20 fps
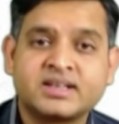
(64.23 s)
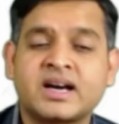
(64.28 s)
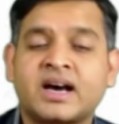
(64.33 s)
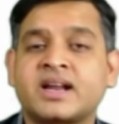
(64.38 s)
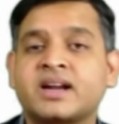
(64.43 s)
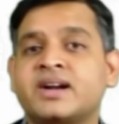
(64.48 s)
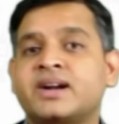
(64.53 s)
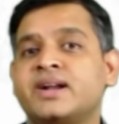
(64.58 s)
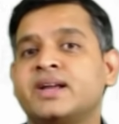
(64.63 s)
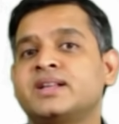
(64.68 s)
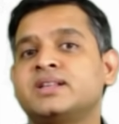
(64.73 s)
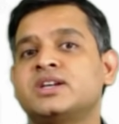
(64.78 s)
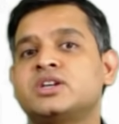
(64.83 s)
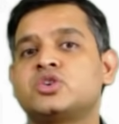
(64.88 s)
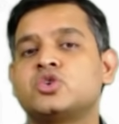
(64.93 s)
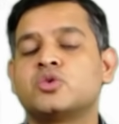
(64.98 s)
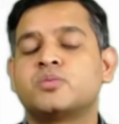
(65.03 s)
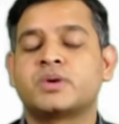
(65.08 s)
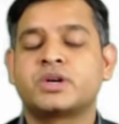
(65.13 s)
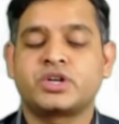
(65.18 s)
targeting the
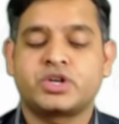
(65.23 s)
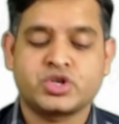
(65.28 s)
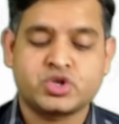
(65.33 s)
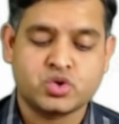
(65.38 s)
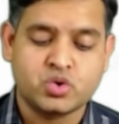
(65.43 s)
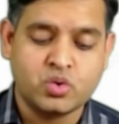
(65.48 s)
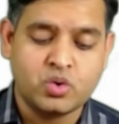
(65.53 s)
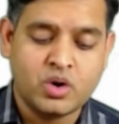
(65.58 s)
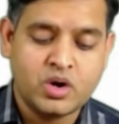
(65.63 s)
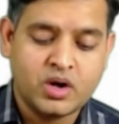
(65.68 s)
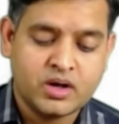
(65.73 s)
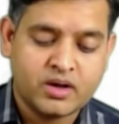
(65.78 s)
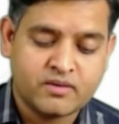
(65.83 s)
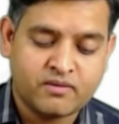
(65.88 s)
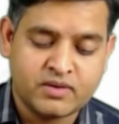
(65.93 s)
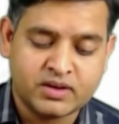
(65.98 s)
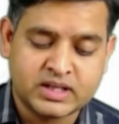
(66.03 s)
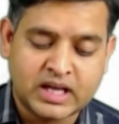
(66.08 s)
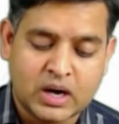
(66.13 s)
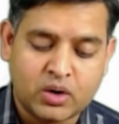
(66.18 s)
tumor tissue
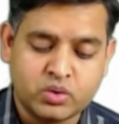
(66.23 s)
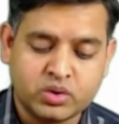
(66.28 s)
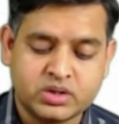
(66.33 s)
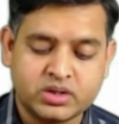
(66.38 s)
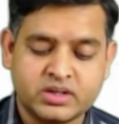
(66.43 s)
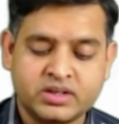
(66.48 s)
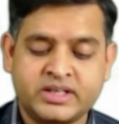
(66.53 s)
without